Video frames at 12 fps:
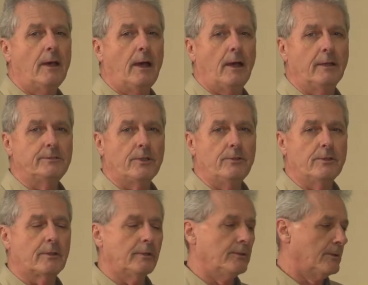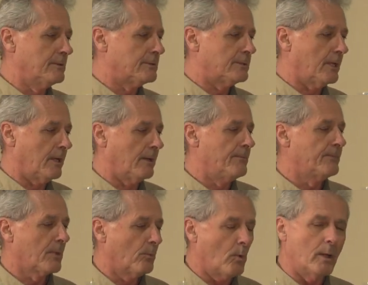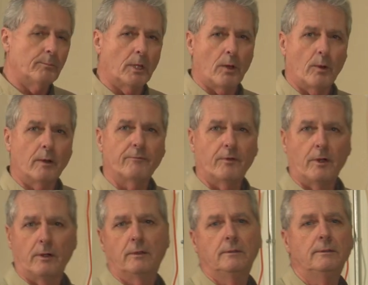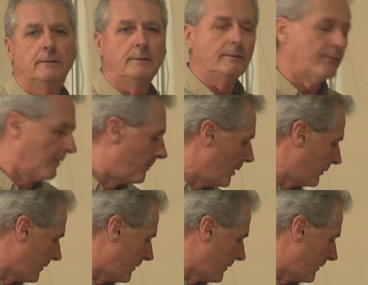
so you can use the one blower for both